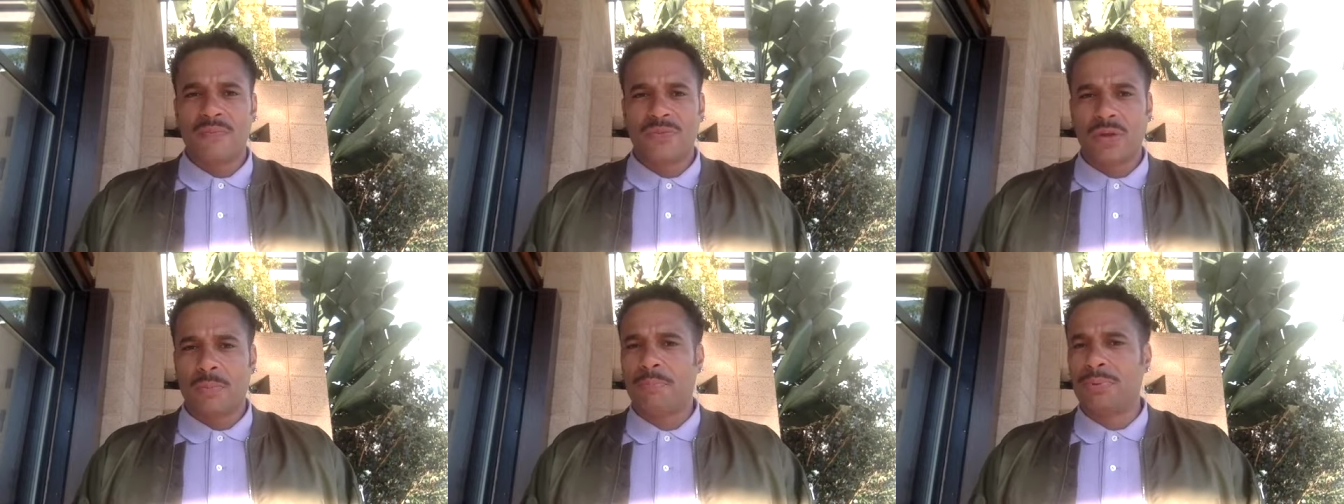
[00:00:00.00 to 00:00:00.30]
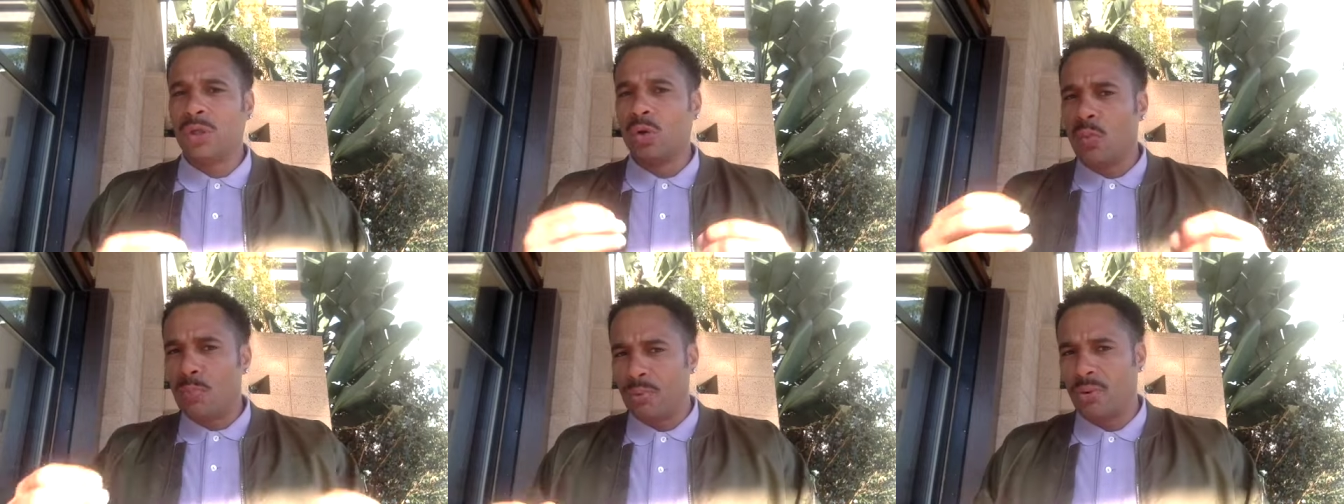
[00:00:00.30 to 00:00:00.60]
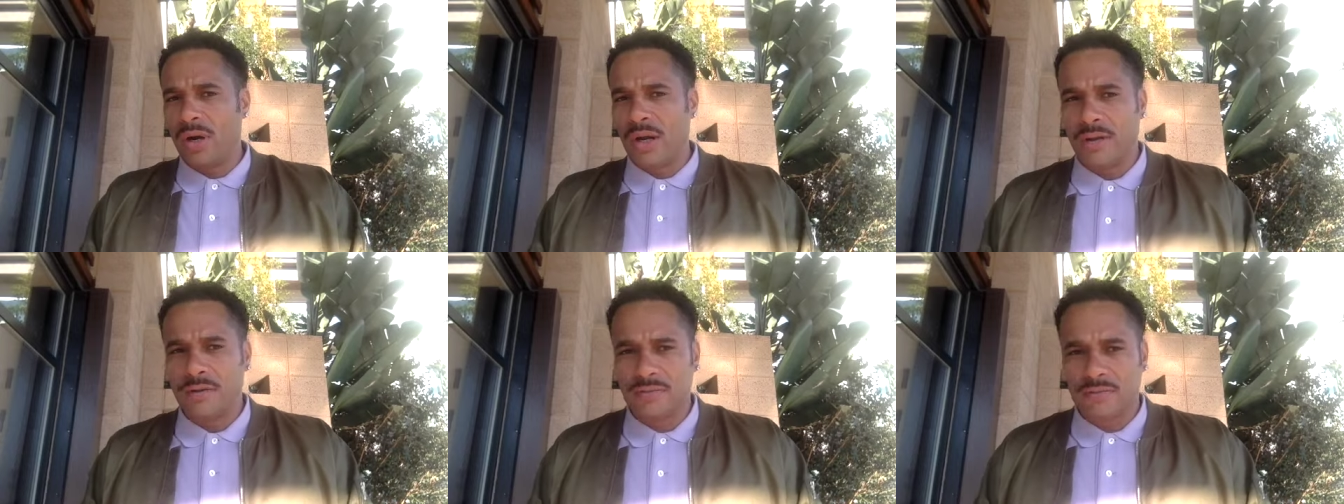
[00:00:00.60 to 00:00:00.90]
the
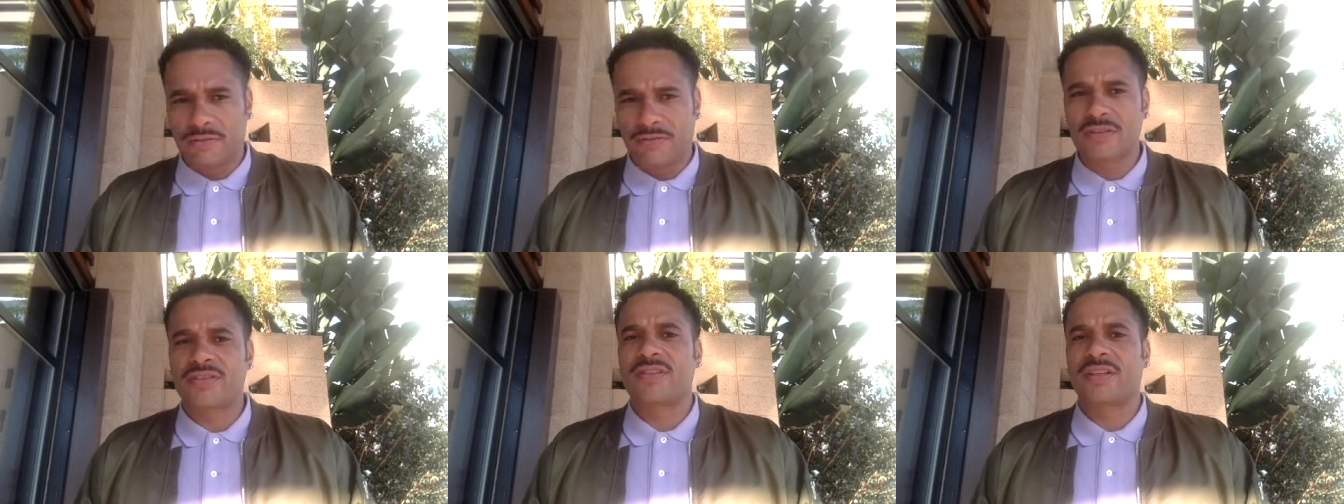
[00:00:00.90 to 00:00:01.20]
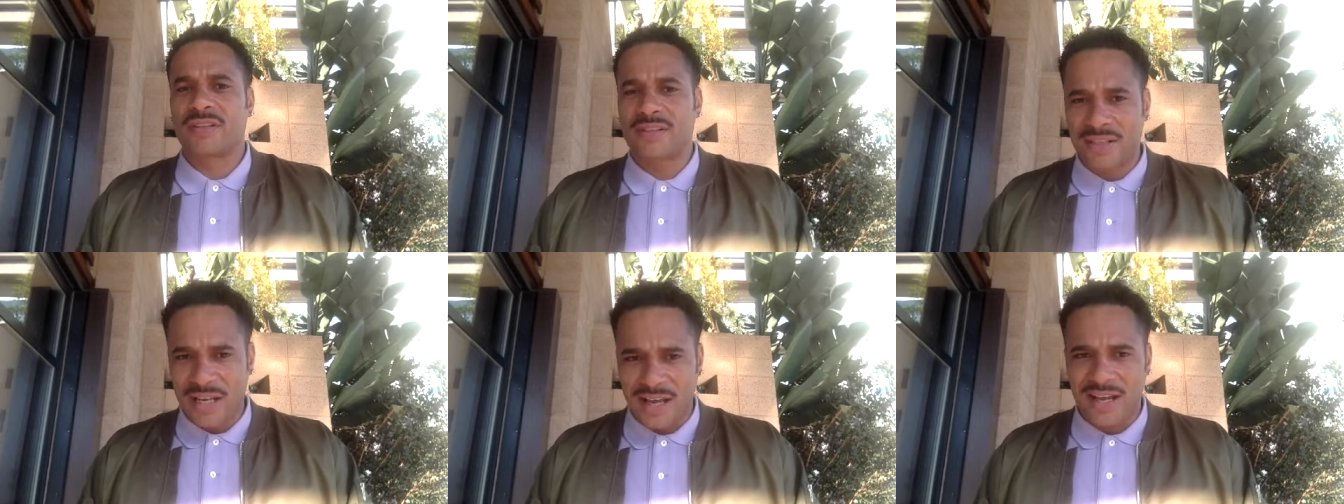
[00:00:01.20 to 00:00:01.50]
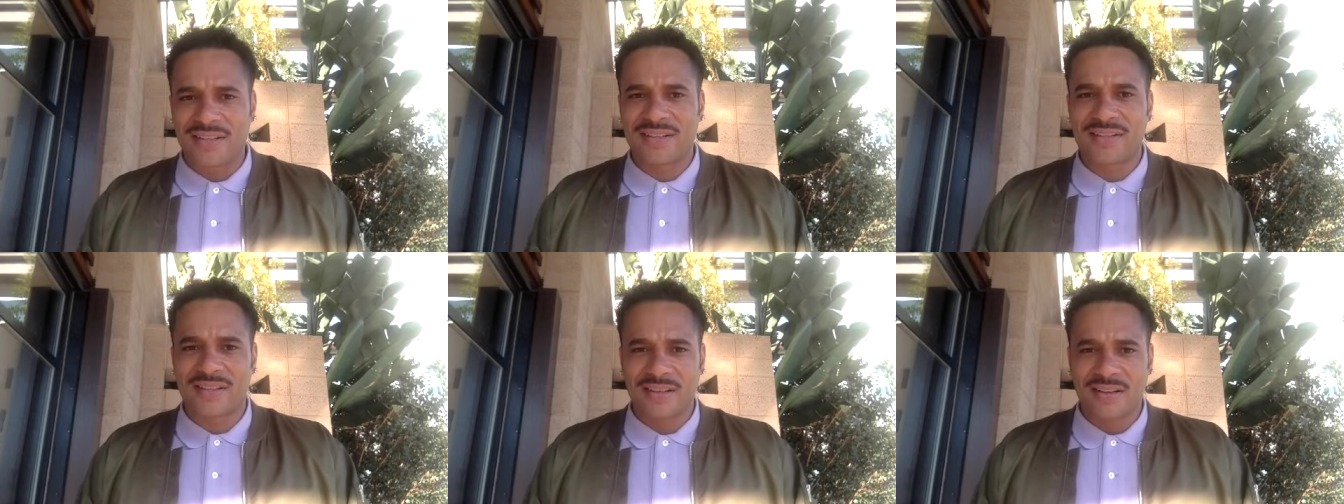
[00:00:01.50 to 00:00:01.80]
blueprint for
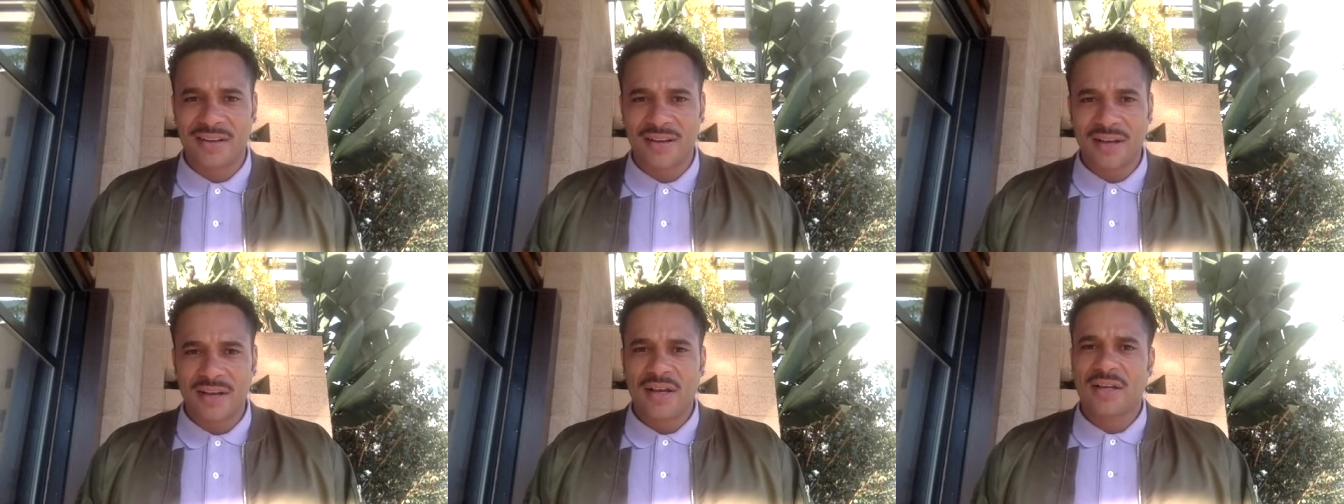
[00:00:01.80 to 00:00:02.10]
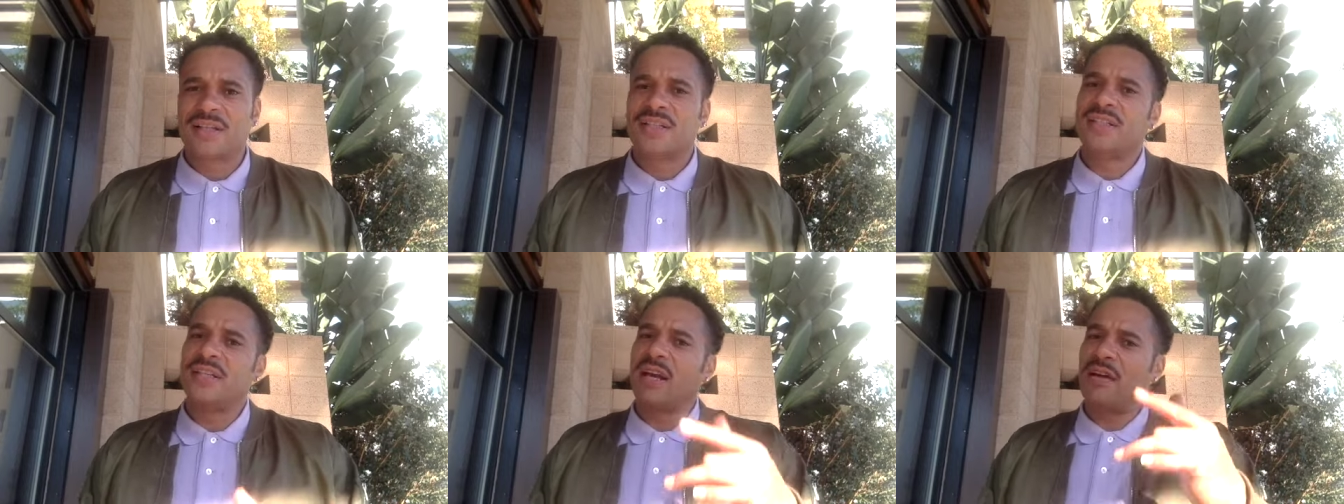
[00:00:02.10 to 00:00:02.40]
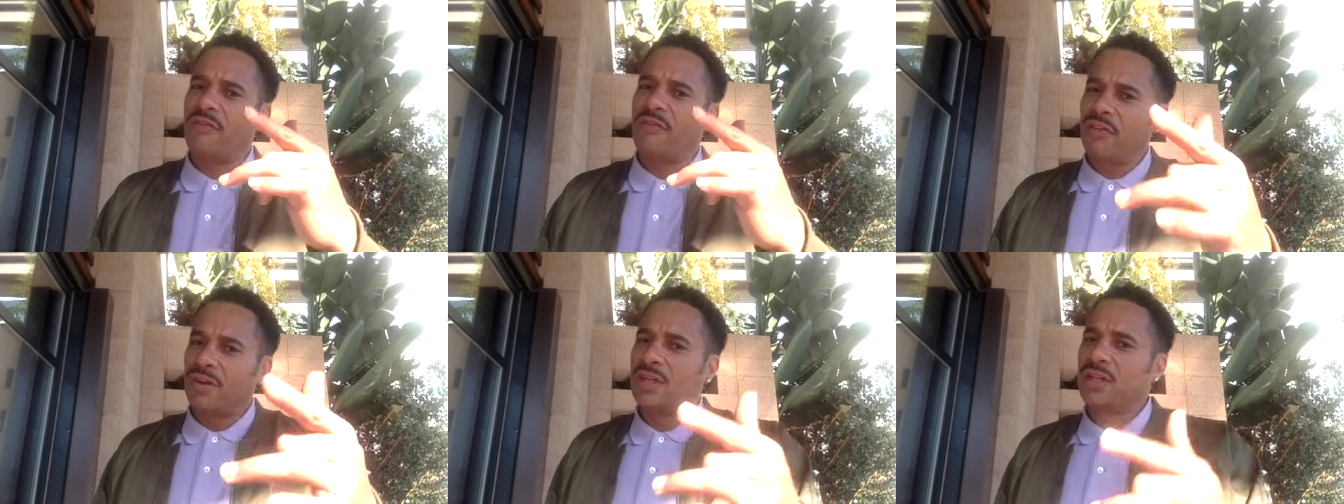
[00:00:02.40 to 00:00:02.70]
success.
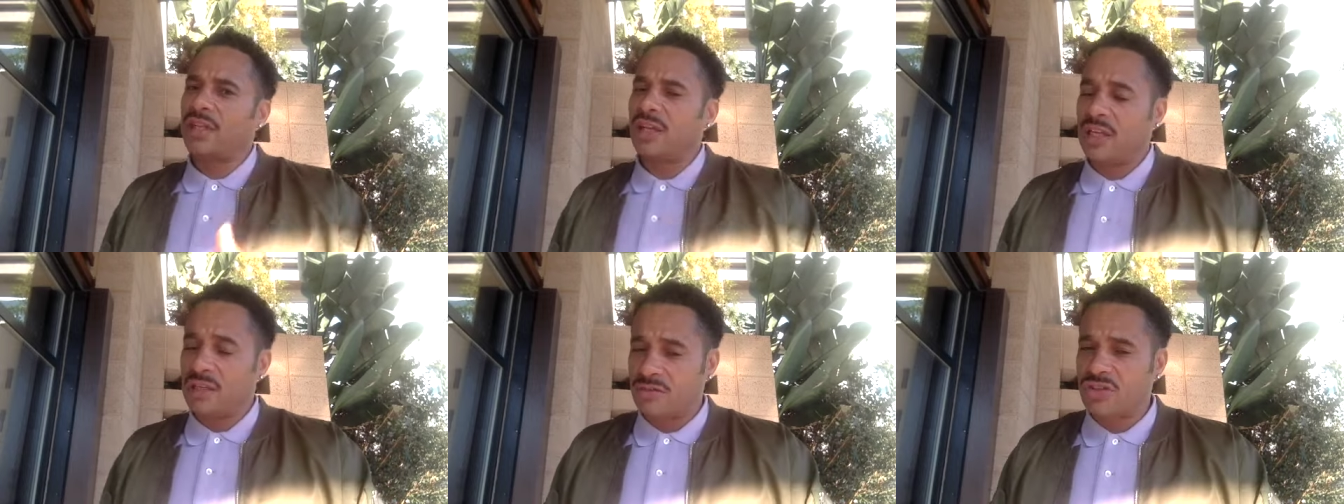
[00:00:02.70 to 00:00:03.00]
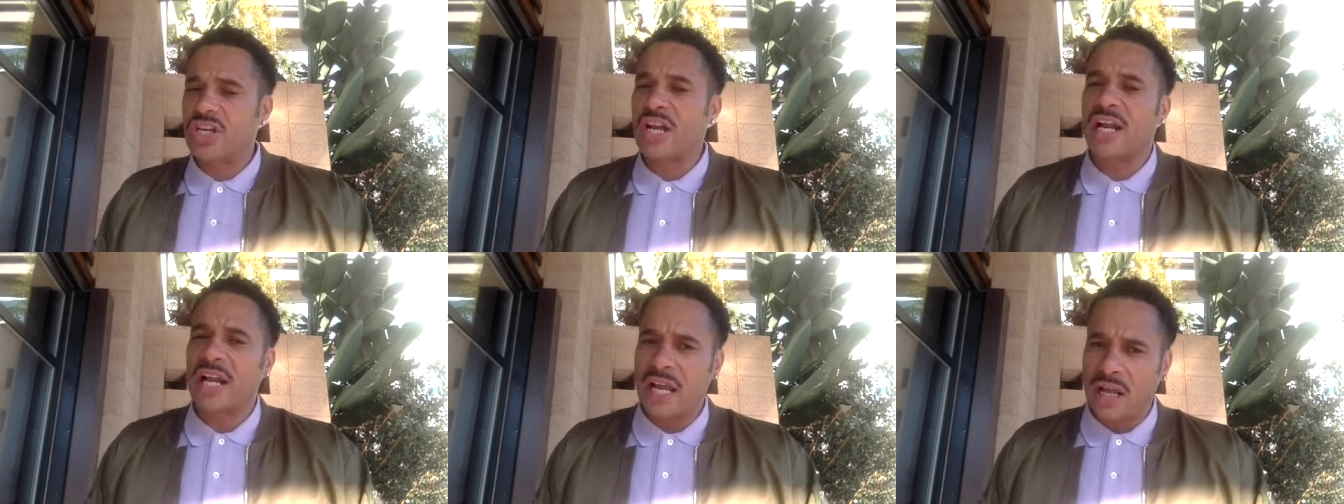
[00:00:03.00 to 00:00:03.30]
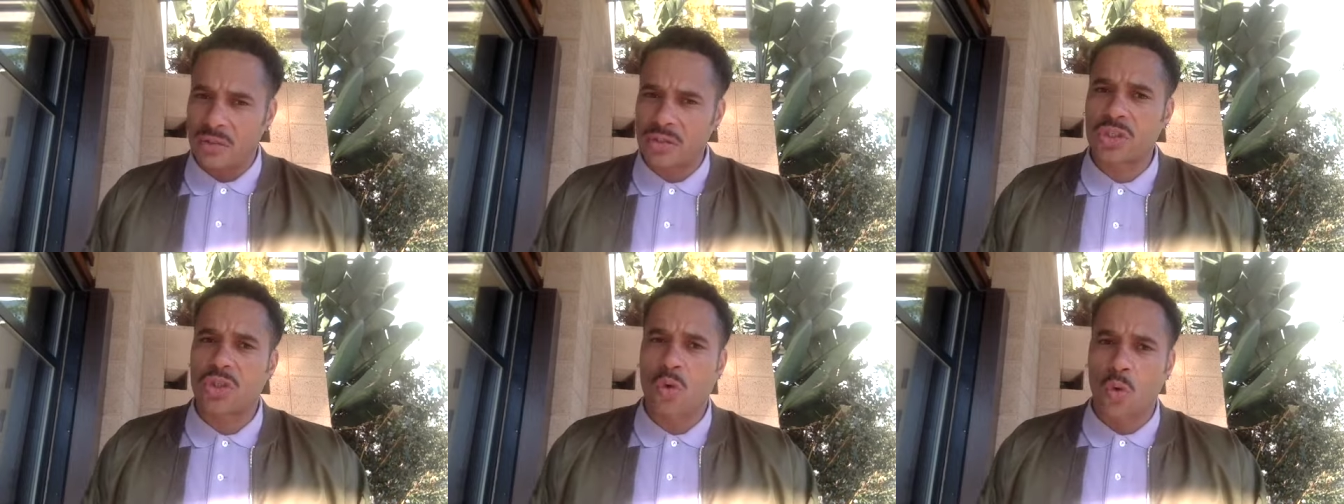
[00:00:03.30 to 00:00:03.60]
Definitely check
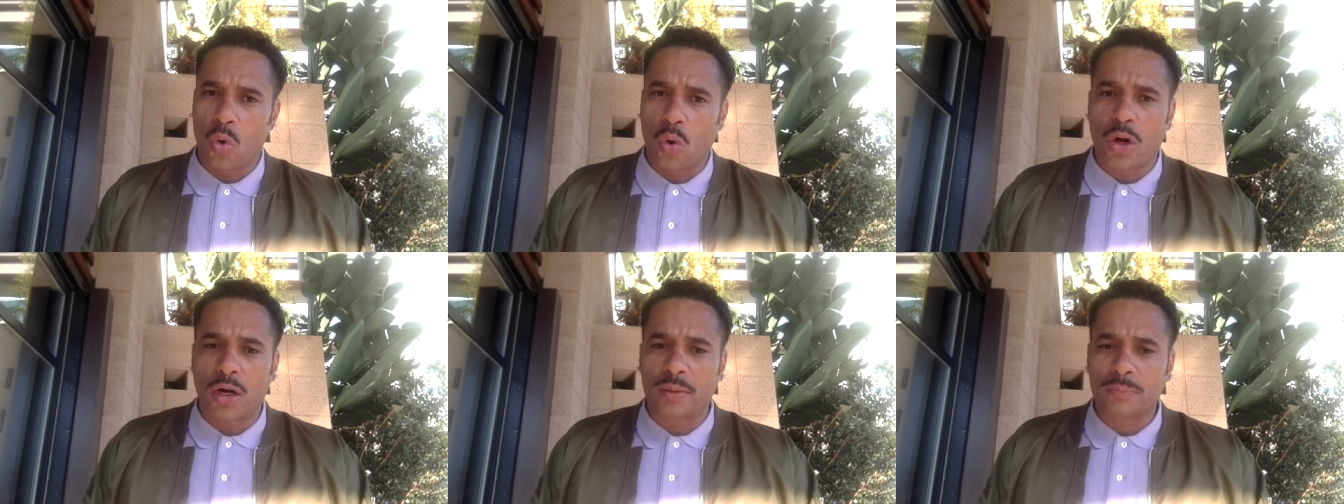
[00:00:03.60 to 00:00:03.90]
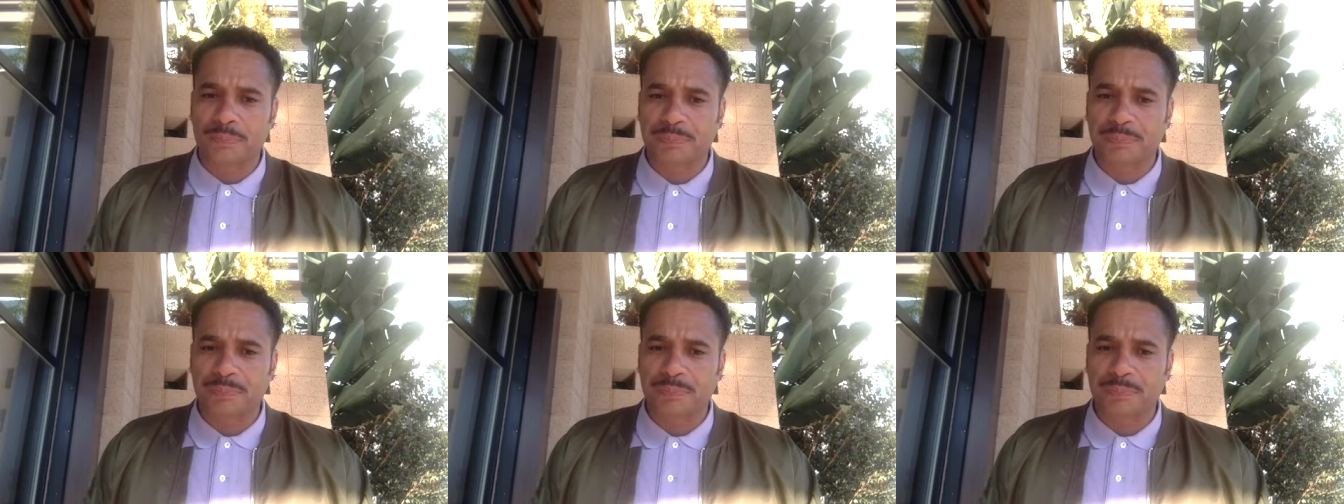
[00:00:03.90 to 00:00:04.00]
out SCORE.